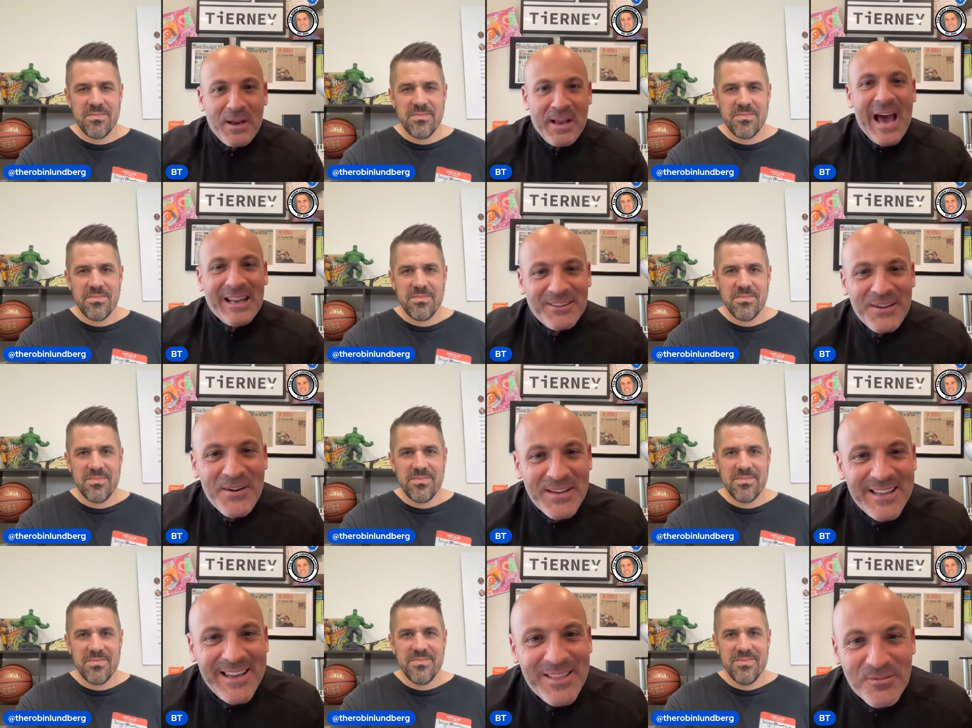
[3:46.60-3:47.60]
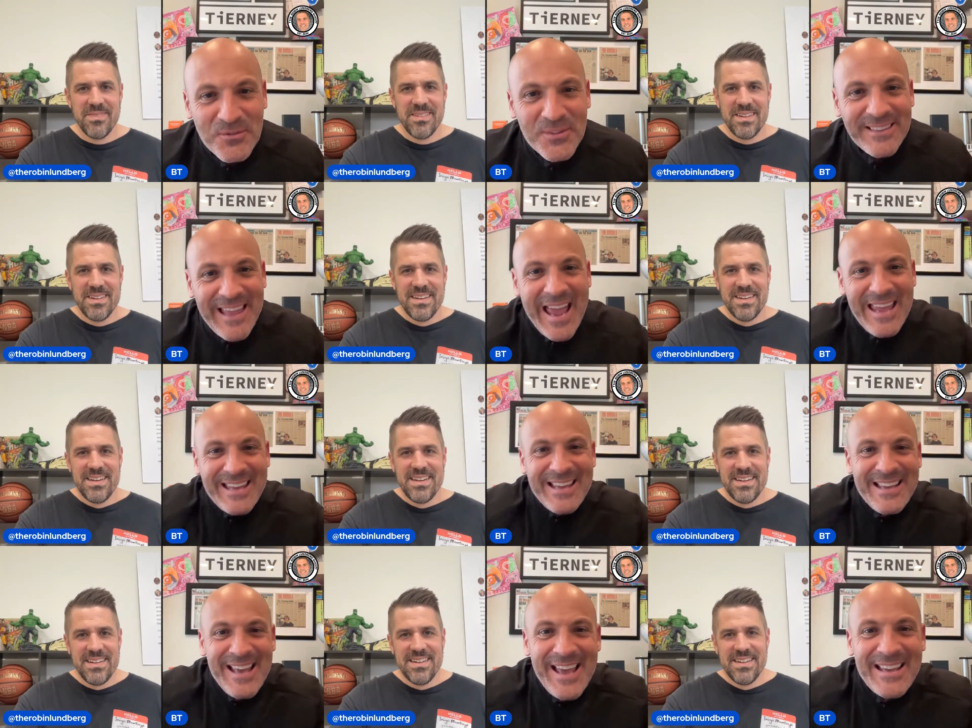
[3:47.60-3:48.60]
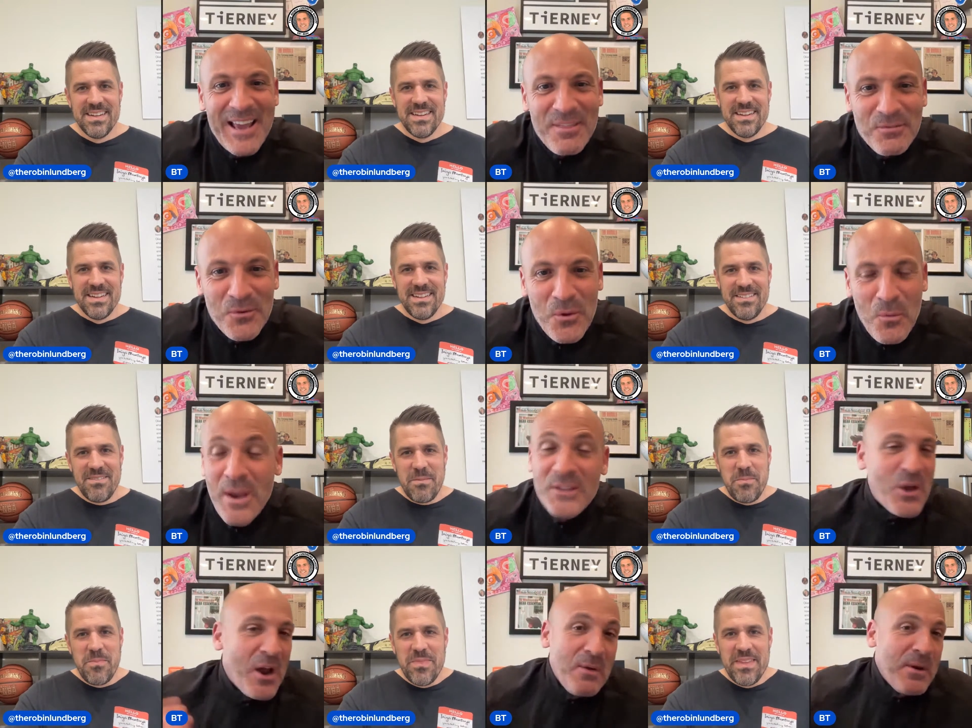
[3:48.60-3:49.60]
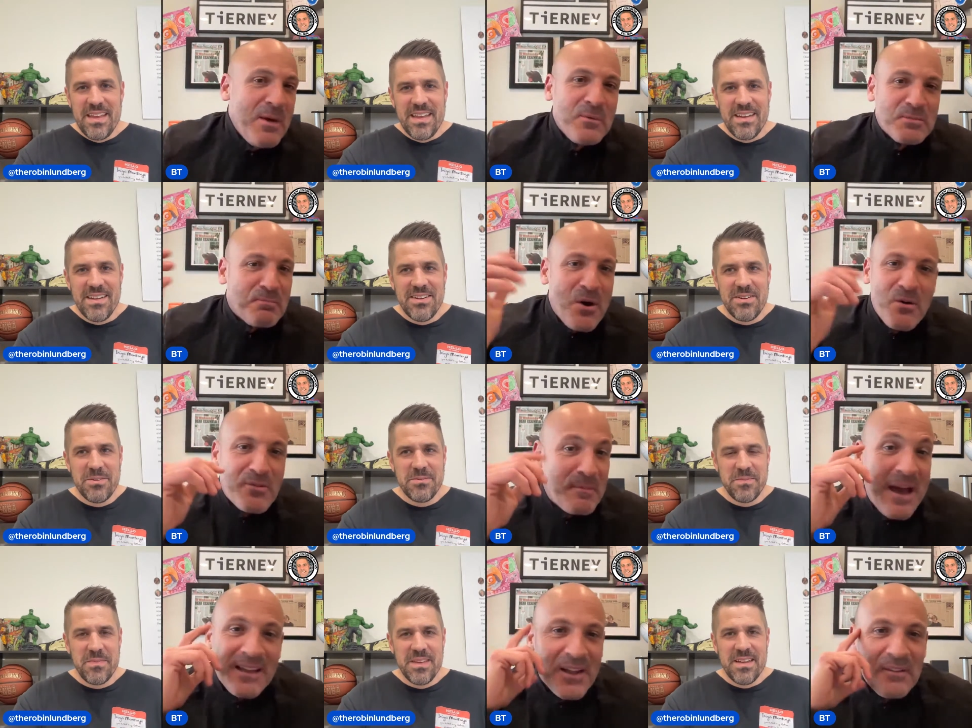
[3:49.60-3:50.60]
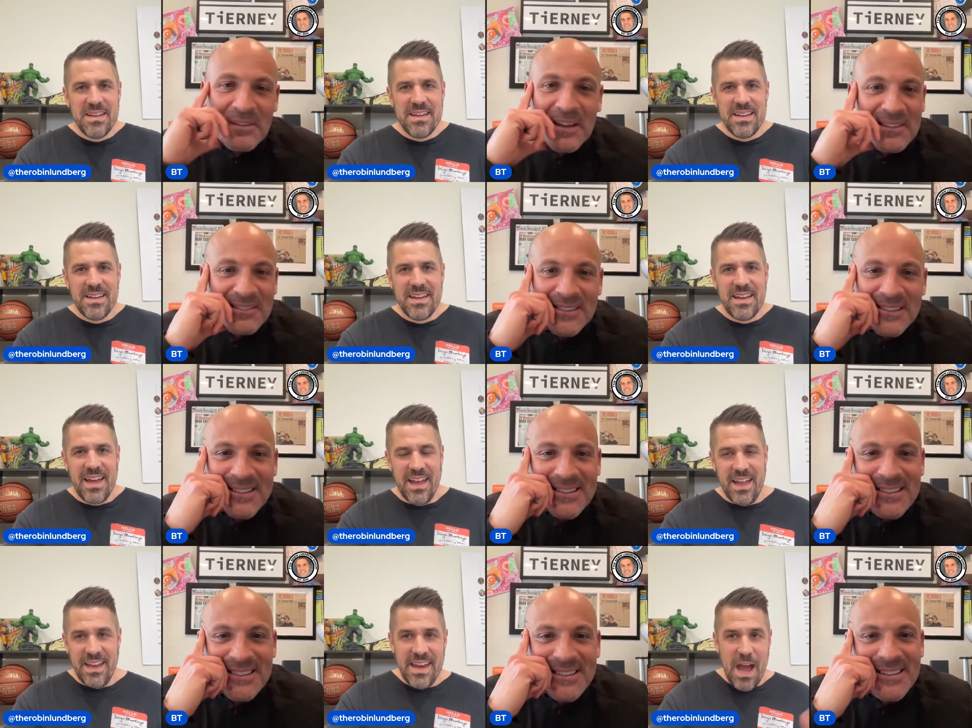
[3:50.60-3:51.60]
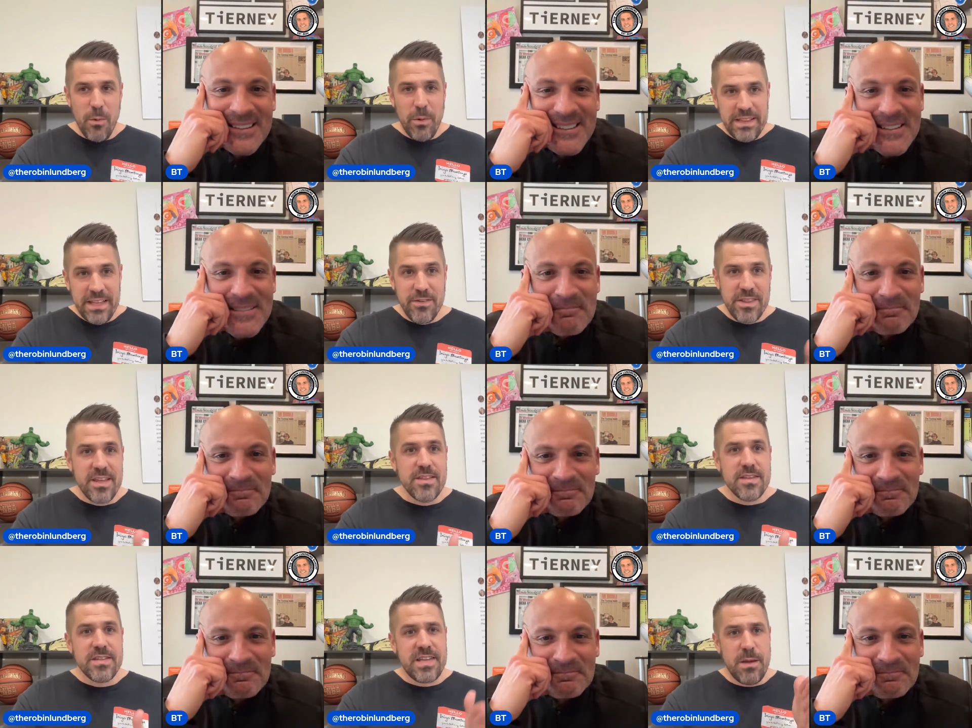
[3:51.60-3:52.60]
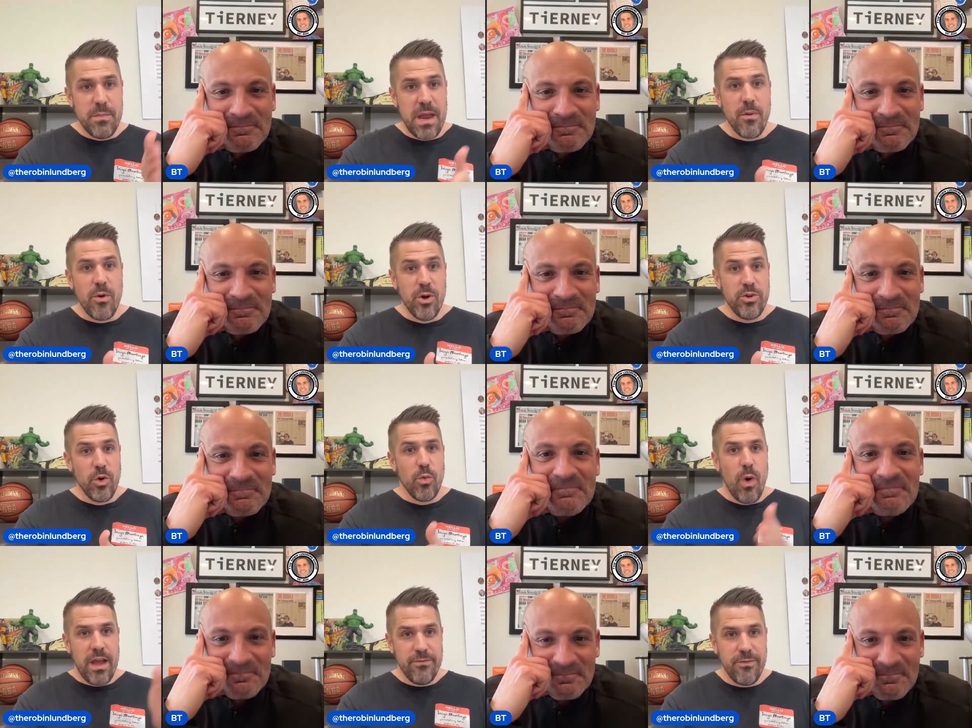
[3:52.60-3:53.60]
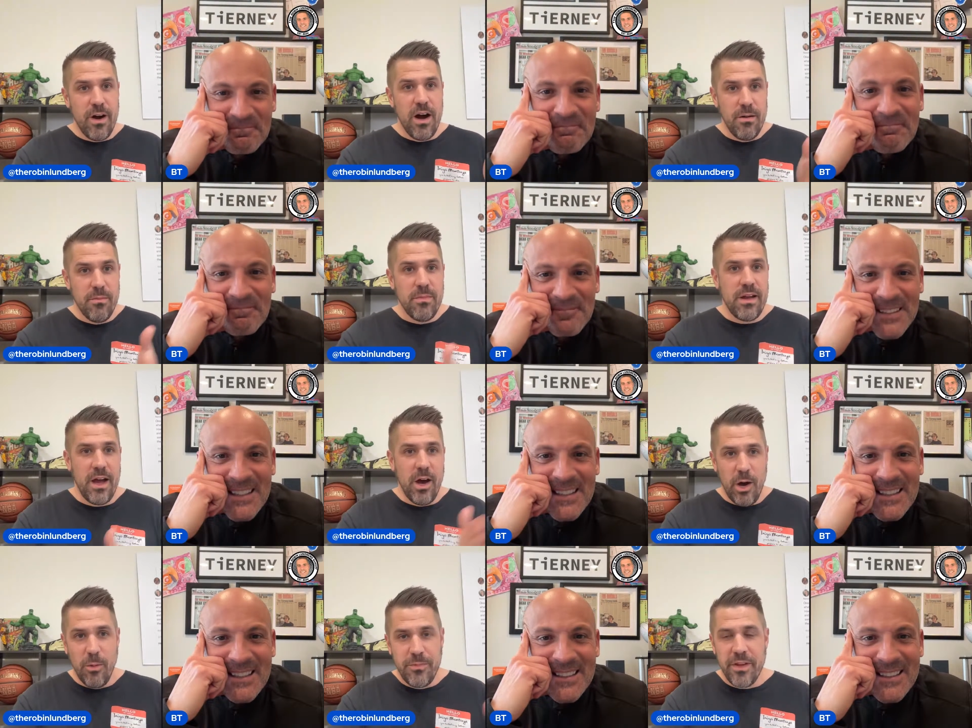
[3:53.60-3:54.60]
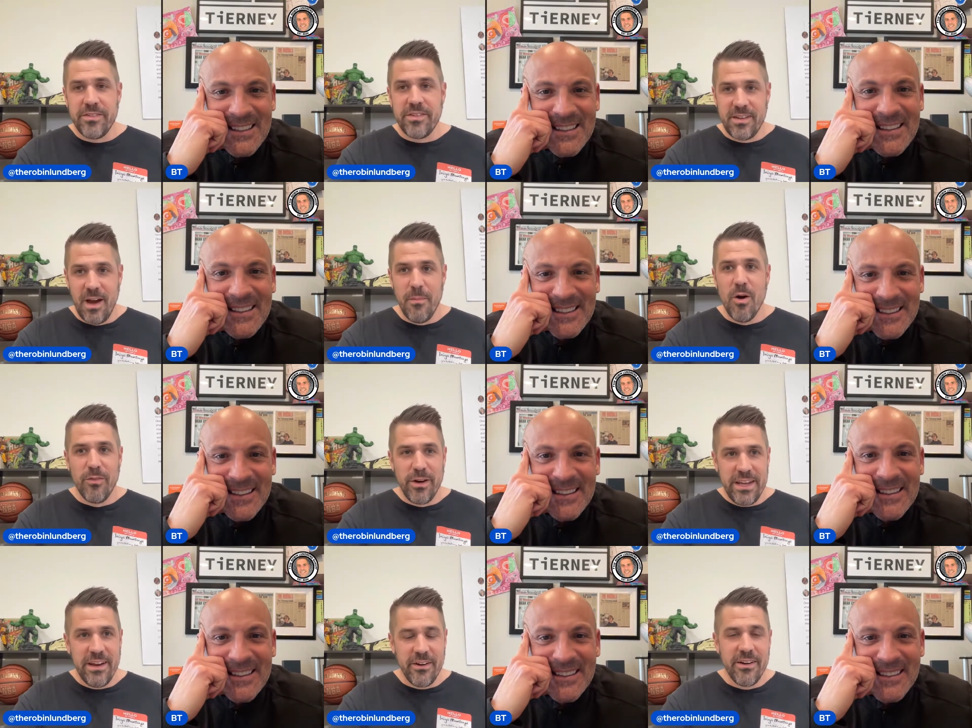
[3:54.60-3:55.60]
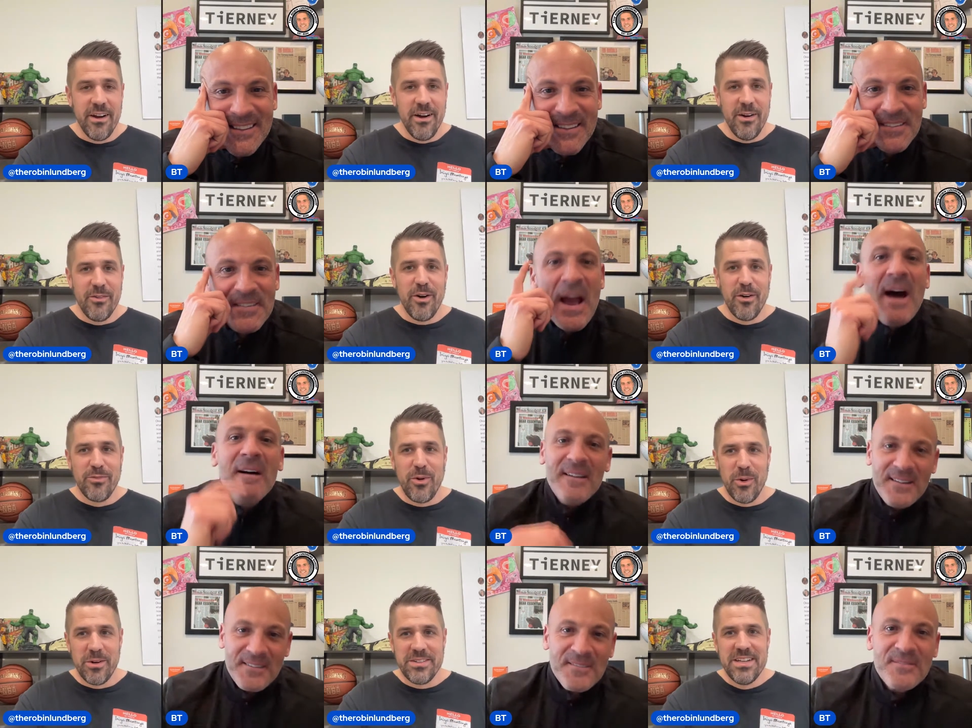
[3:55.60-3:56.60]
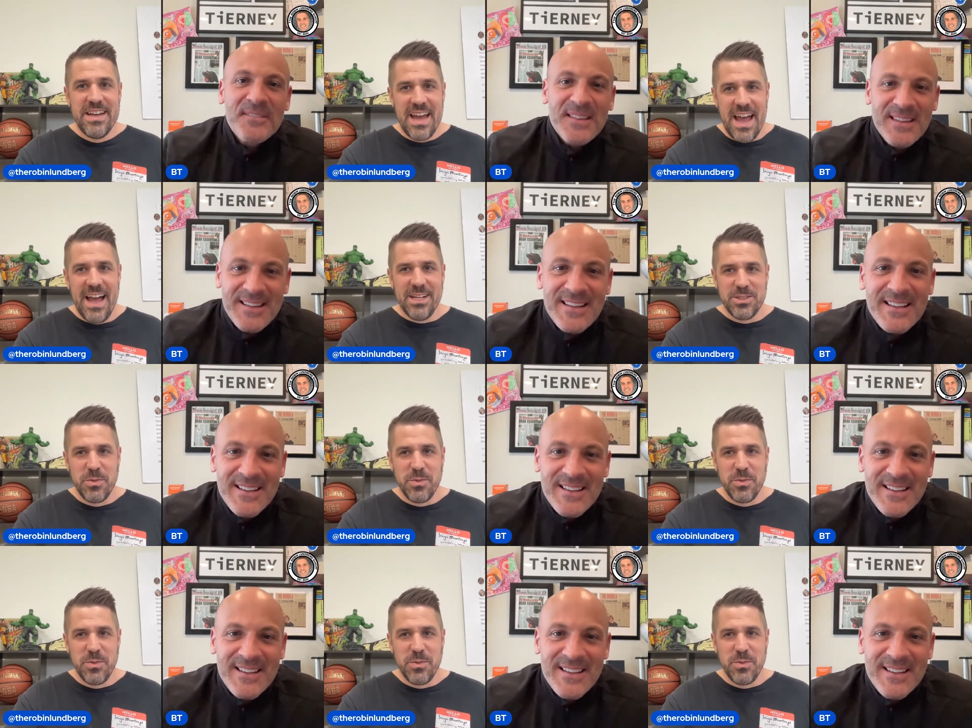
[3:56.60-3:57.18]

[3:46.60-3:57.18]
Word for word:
Speaker 1: we got to do to get through the day and get through the week. So it, it was perfect. I loved it.
Speaker 2: And now we live in the, the same neighborhood. Your wife um, helped us come over here, uh, of, yeah. of, course, as